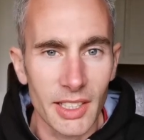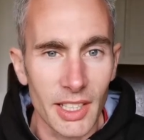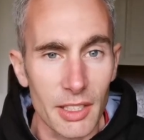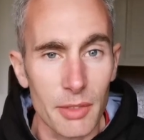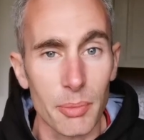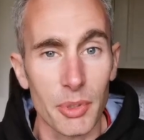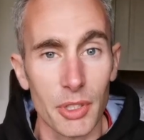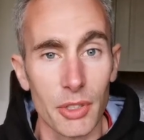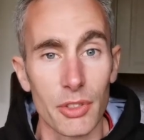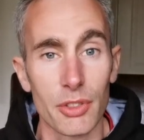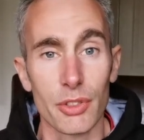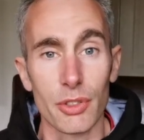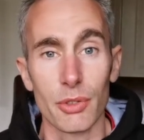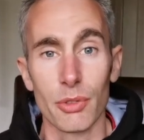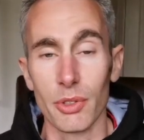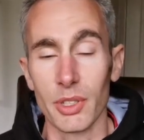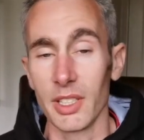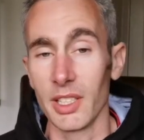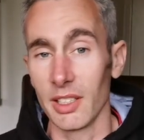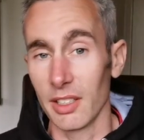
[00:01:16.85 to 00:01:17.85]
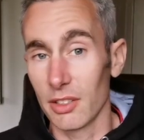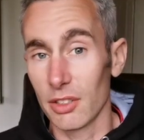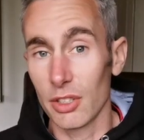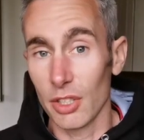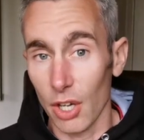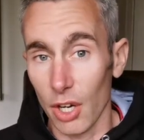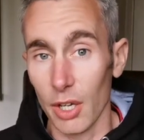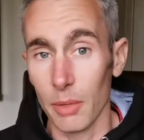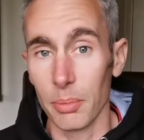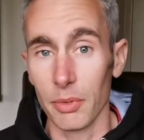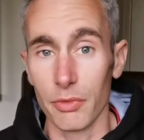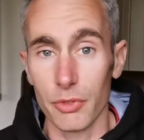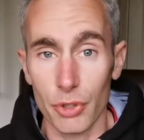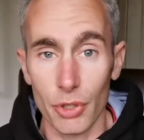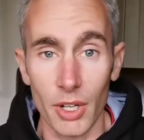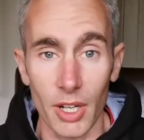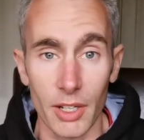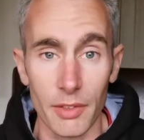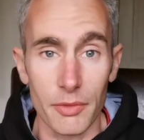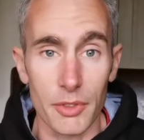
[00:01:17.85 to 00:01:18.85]
That's because you were in a type of
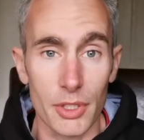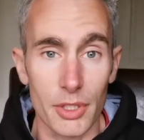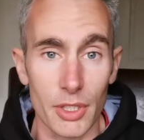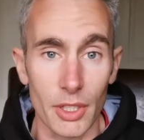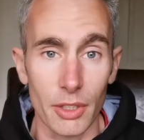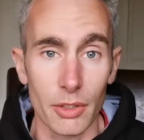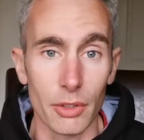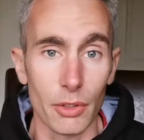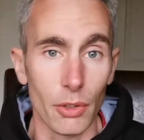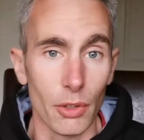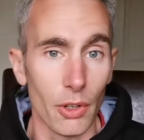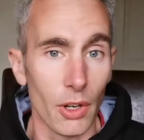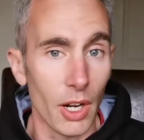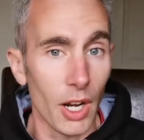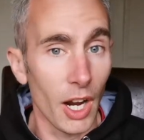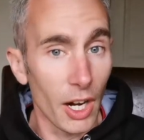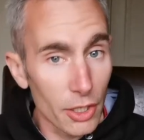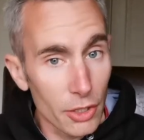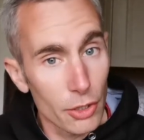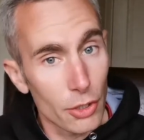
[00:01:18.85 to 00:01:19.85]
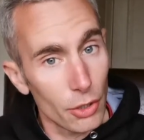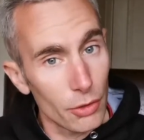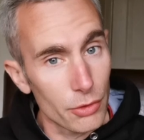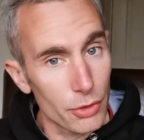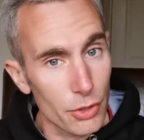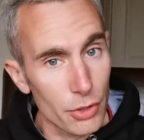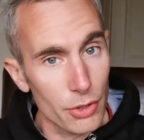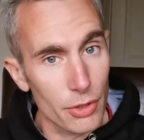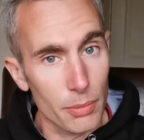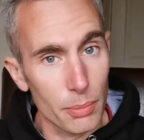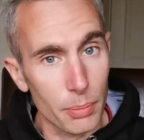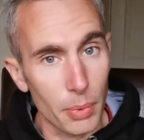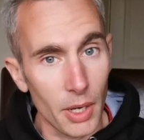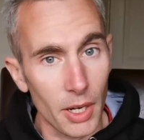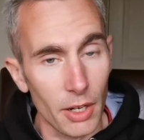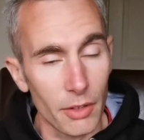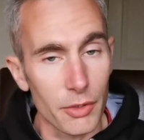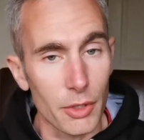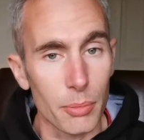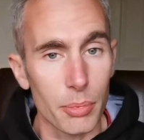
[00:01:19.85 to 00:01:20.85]
trance. So your unconscious
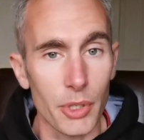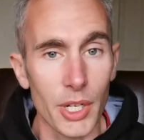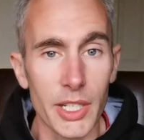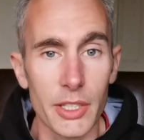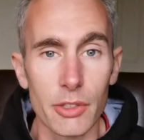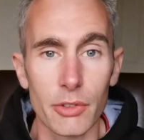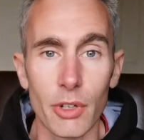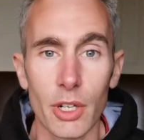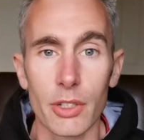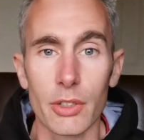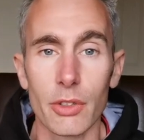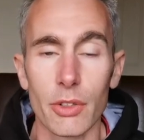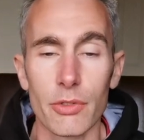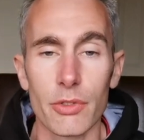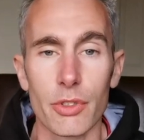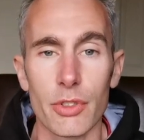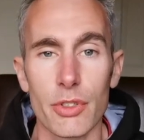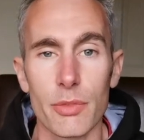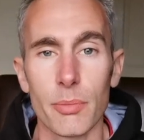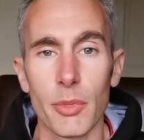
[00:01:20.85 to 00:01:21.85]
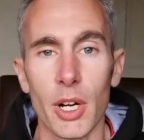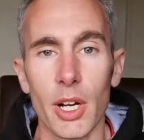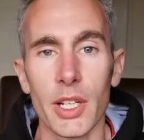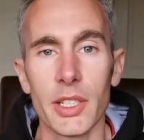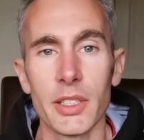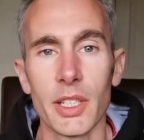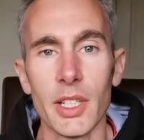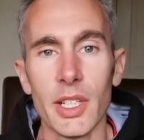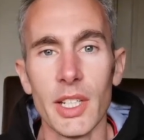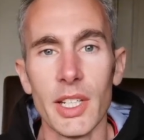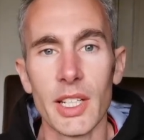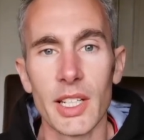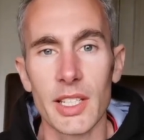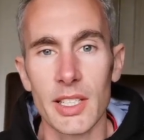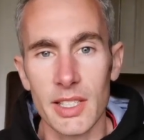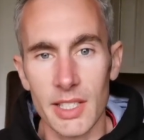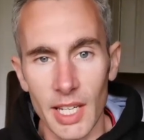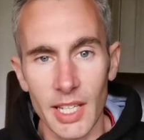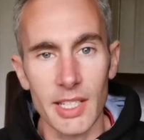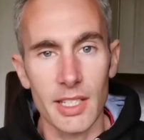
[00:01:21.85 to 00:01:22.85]
part of your brain, your unconscious mind,
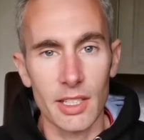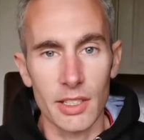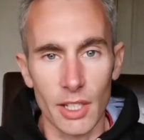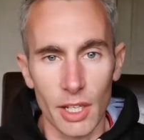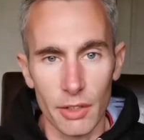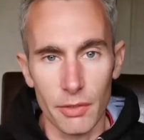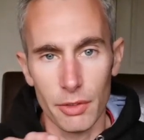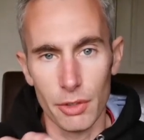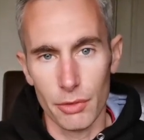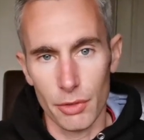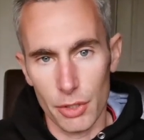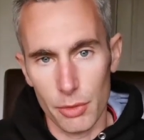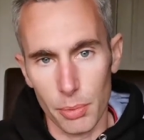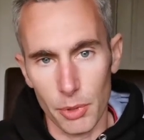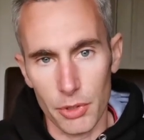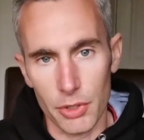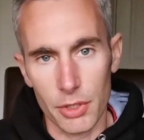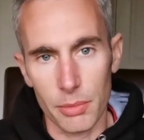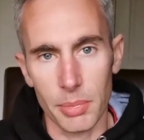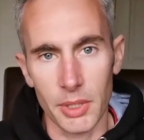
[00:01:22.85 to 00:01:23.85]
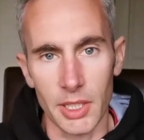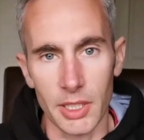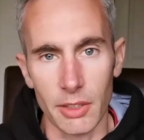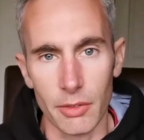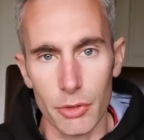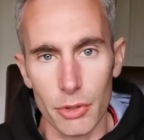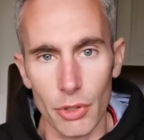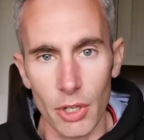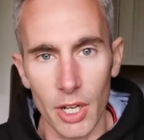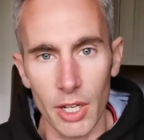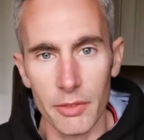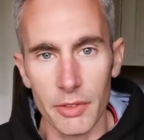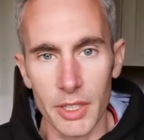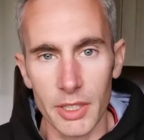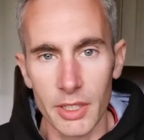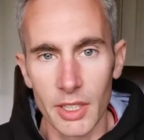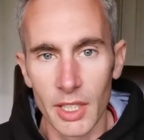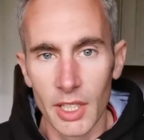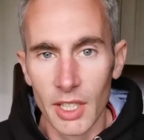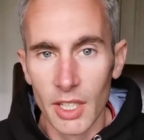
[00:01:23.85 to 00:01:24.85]
is taken over the responsibility of
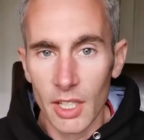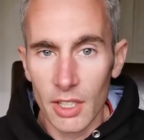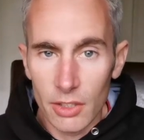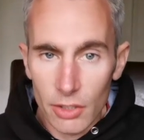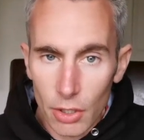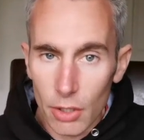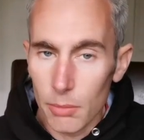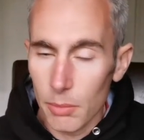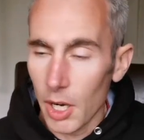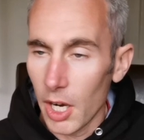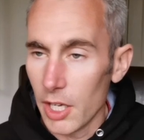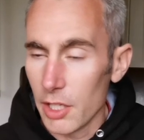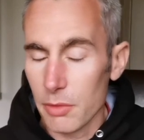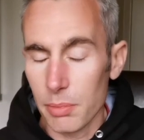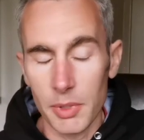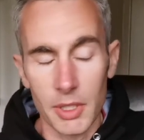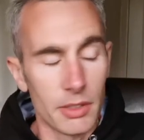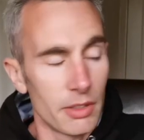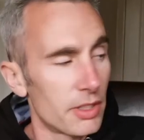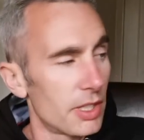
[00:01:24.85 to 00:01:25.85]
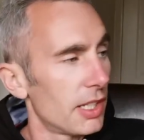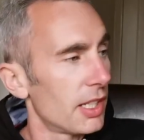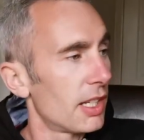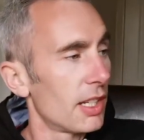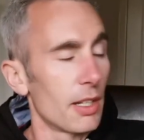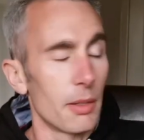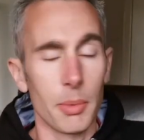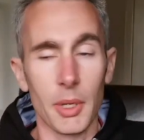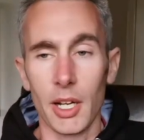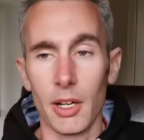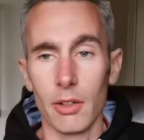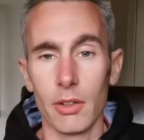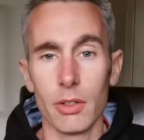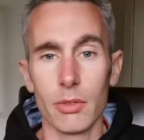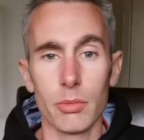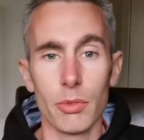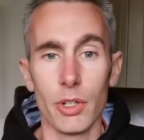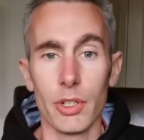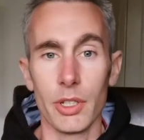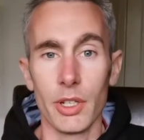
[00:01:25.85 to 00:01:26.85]
driving. Your mind's been thinking
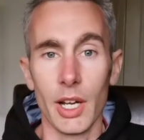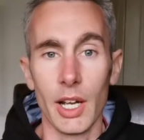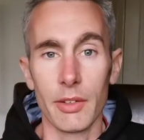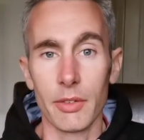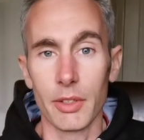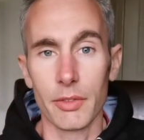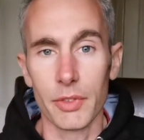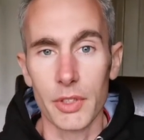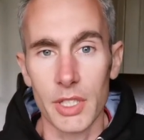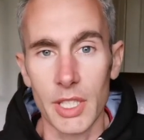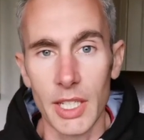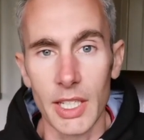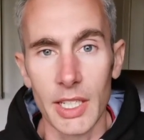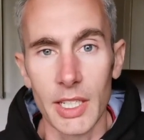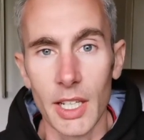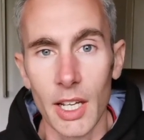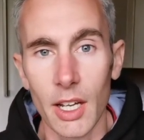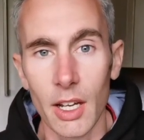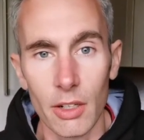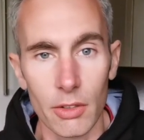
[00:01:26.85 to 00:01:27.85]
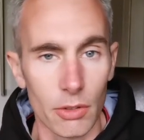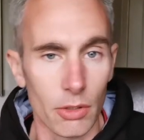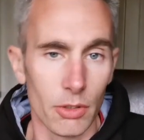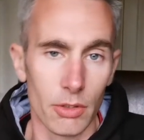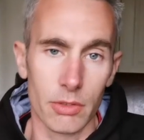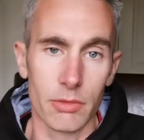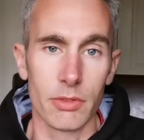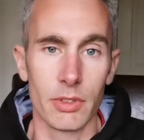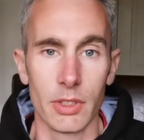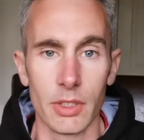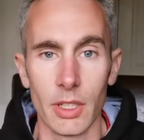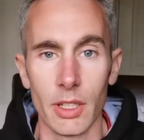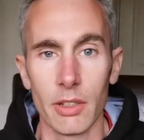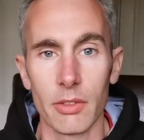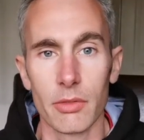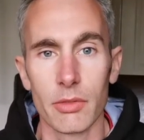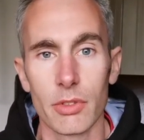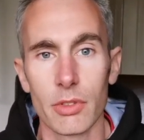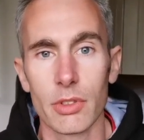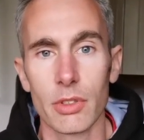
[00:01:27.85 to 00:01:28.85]
about what you're having for dinner, or
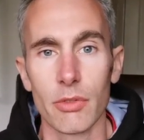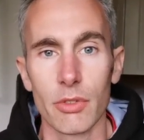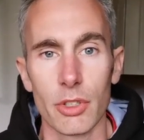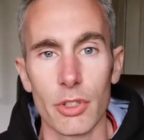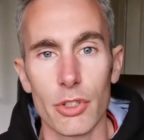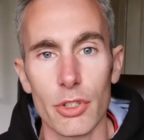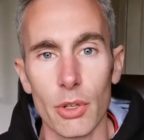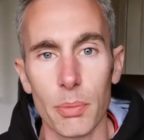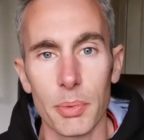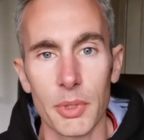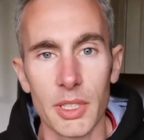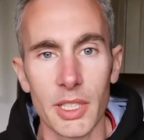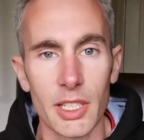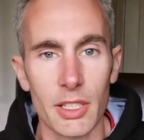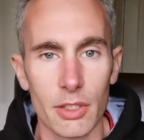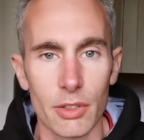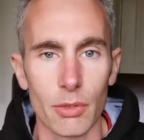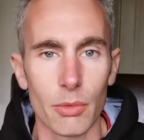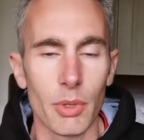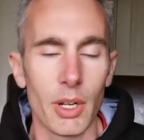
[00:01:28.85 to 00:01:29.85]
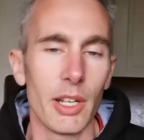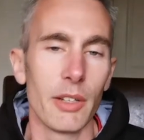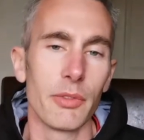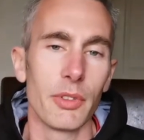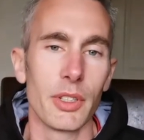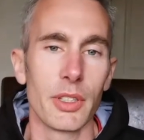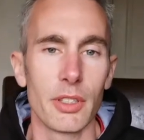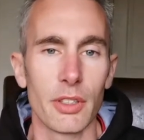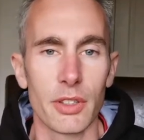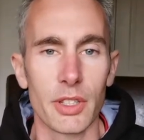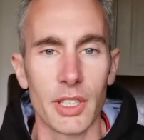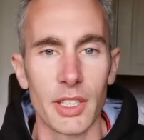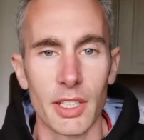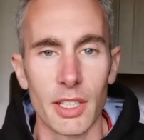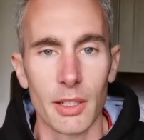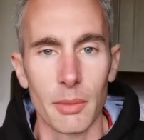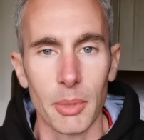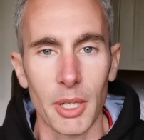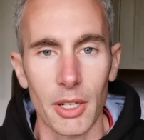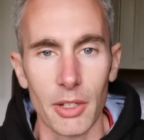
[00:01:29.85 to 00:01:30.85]
doing your shopping list, or whatever you're
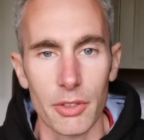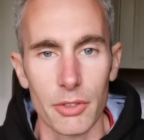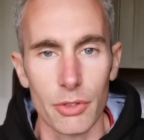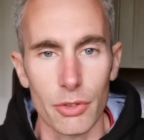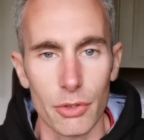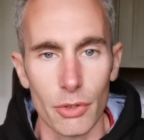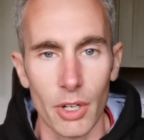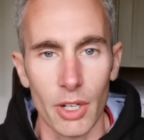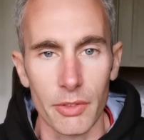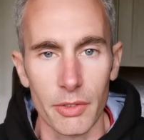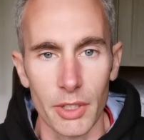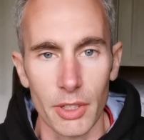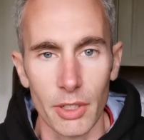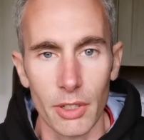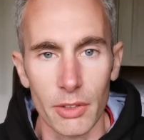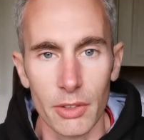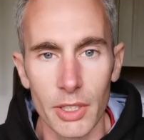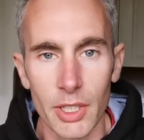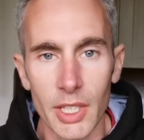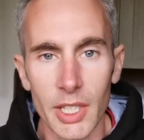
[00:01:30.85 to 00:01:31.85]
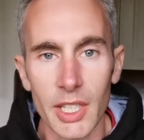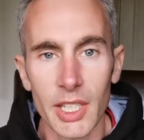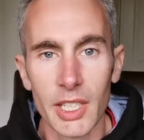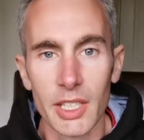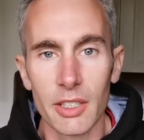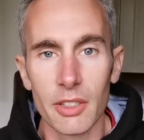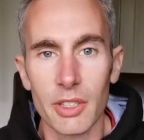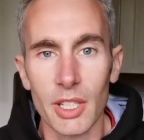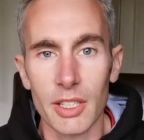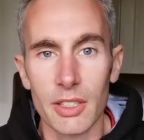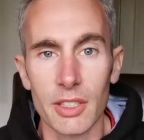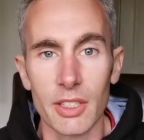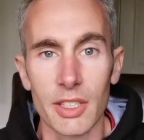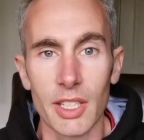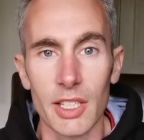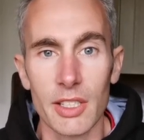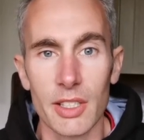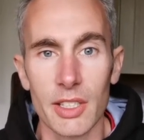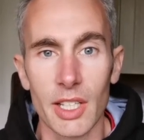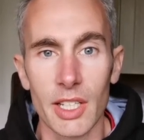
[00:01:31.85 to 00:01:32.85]
thinking about as you're driving along. You get to your
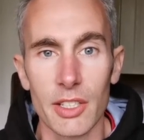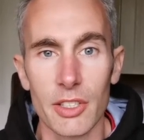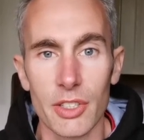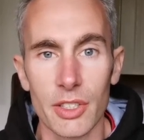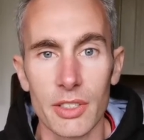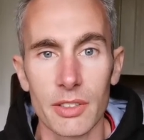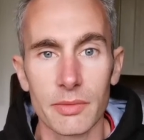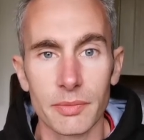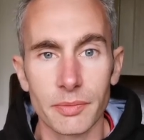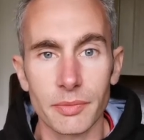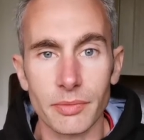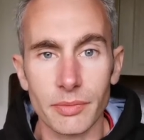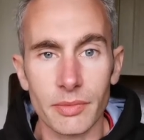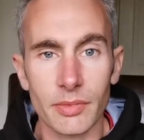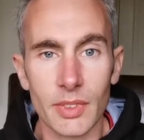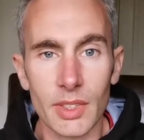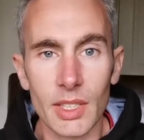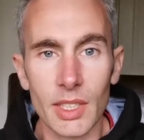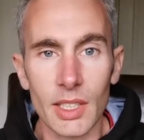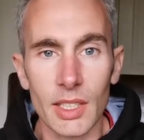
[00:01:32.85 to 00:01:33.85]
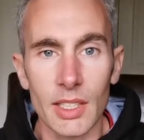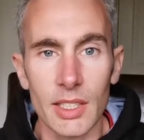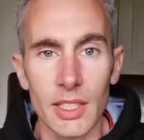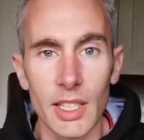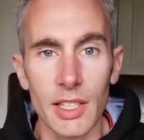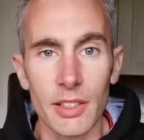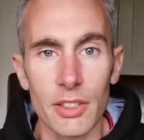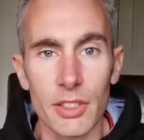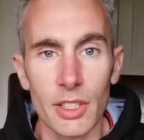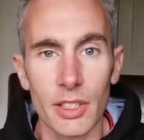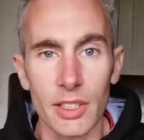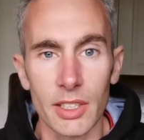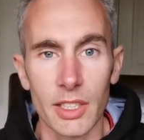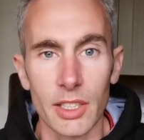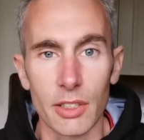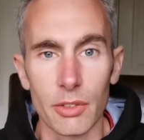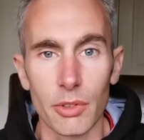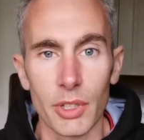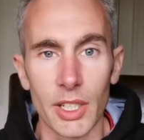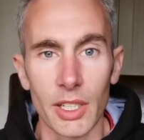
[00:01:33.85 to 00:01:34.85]
destination and then
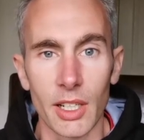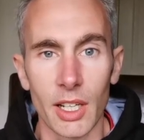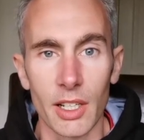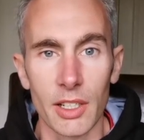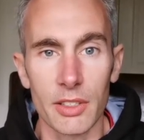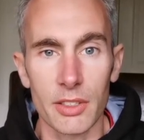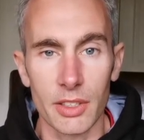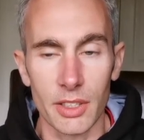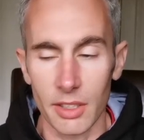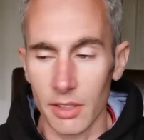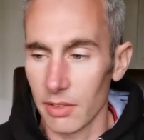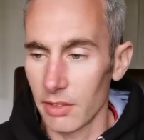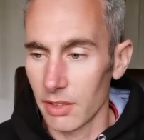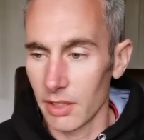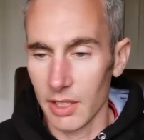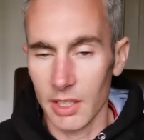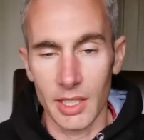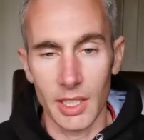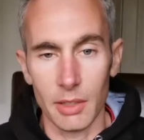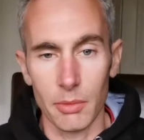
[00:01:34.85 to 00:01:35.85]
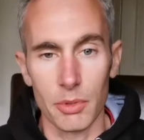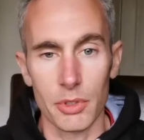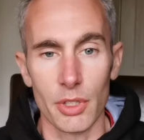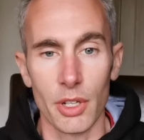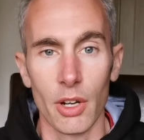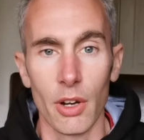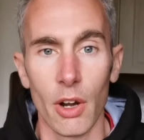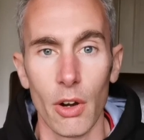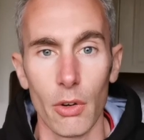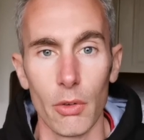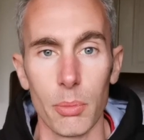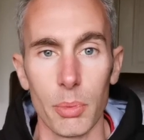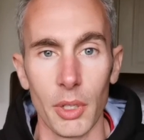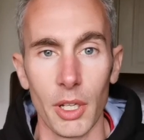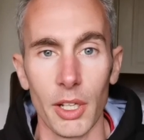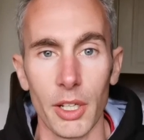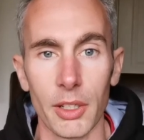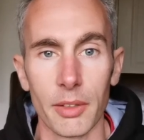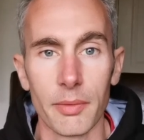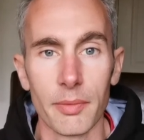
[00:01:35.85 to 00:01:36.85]
suddenly you realise that it was a whole
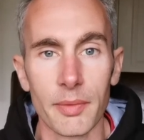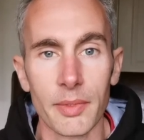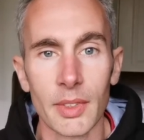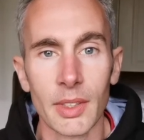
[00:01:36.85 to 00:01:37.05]
blur.